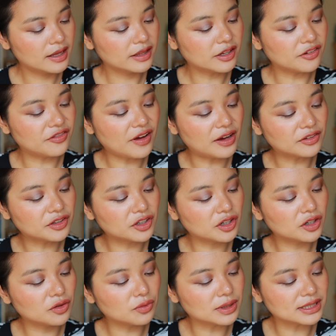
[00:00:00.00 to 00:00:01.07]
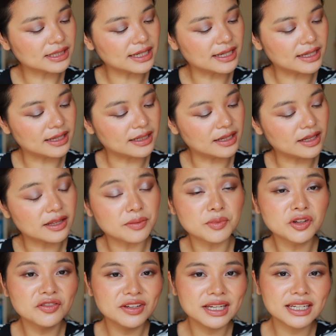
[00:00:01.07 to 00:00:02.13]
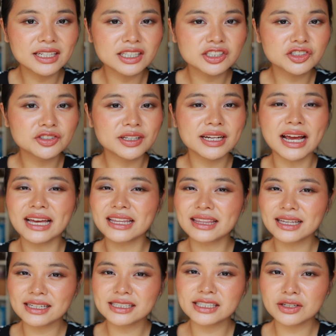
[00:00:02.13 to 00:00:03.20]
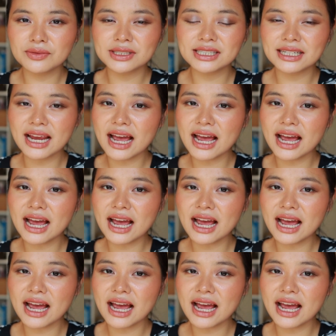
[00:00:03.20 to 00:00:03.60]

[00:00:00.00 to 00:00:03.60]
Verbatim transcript: their founder was in the movie industry. I think she was an